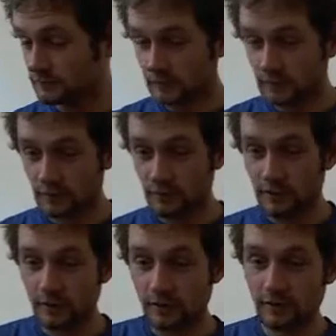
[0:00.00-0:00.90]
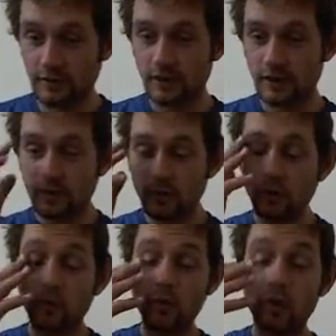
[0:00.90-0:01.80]
So here we go.
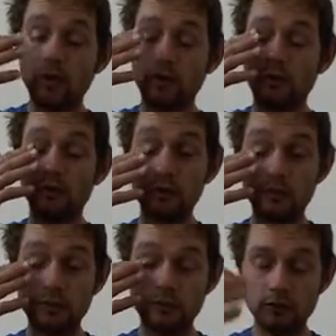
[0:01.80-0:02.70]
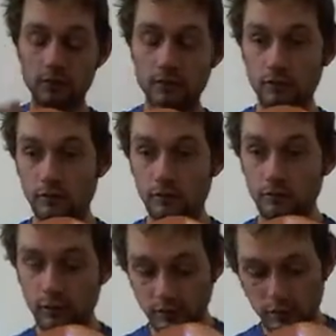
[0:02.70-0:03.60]
1, 2,
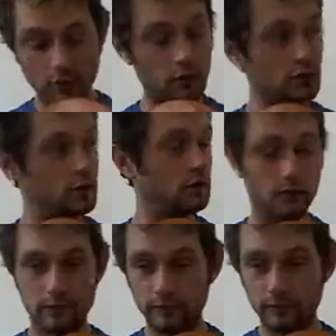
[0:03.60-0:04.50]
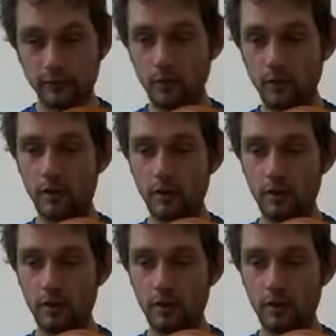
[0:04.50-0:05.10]
3, 4.